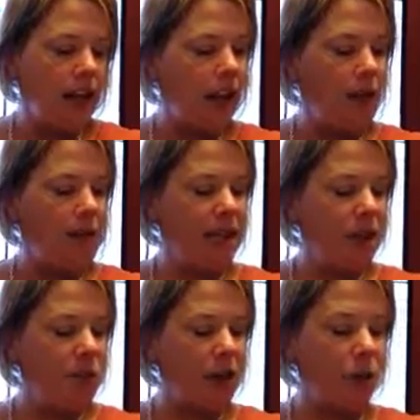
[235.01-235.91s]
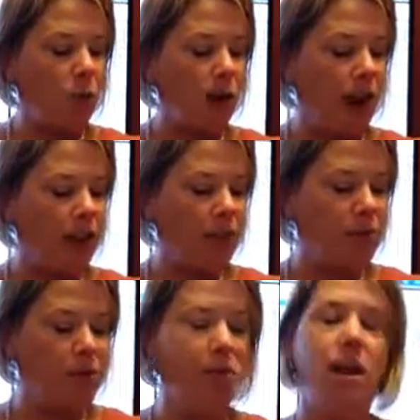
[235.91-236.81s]
Then I want you to write the
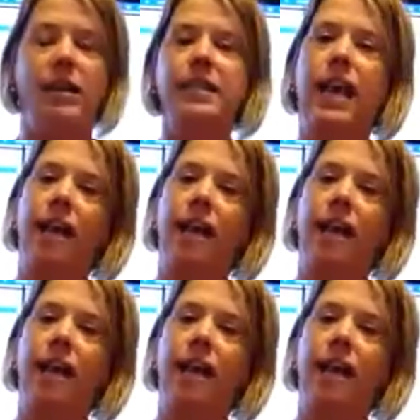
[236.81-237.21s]
response